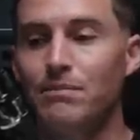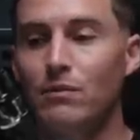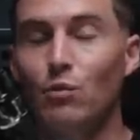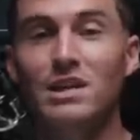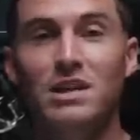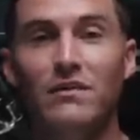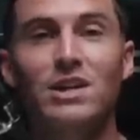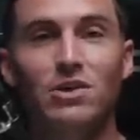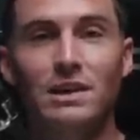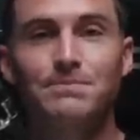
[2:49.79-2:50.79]
risk of
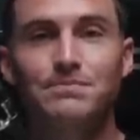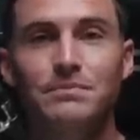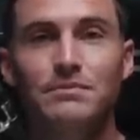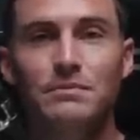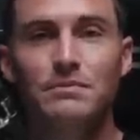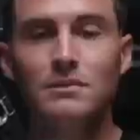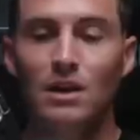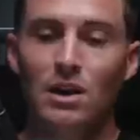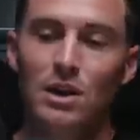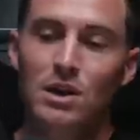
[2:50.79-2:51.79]
injury.
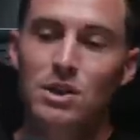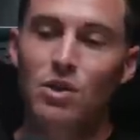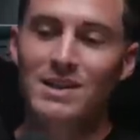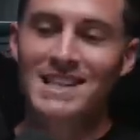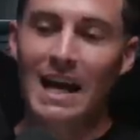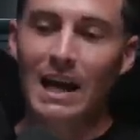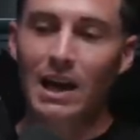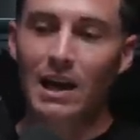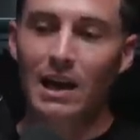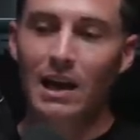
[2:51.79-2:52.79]
So it's
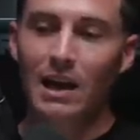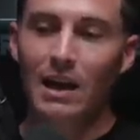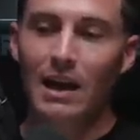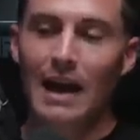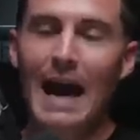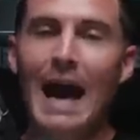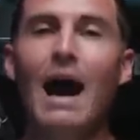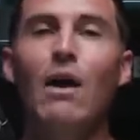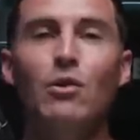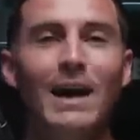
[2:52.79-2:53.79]
like,
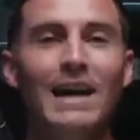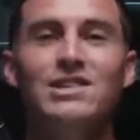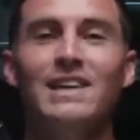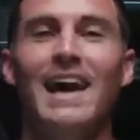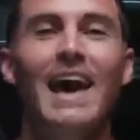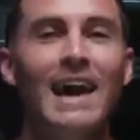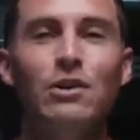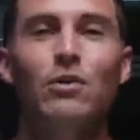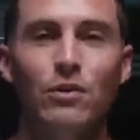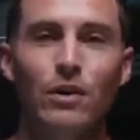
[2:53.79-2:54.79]
how do I actually
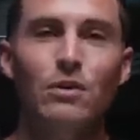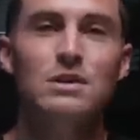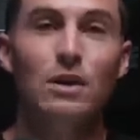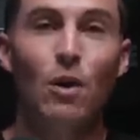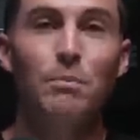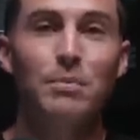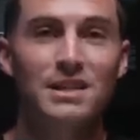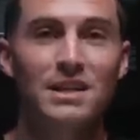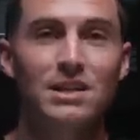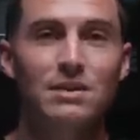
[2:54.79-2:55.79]
handle those low
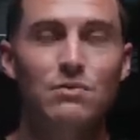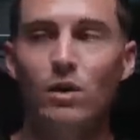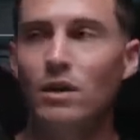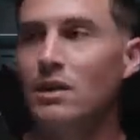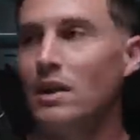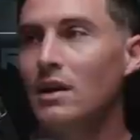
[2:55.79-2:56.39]
positions? Well,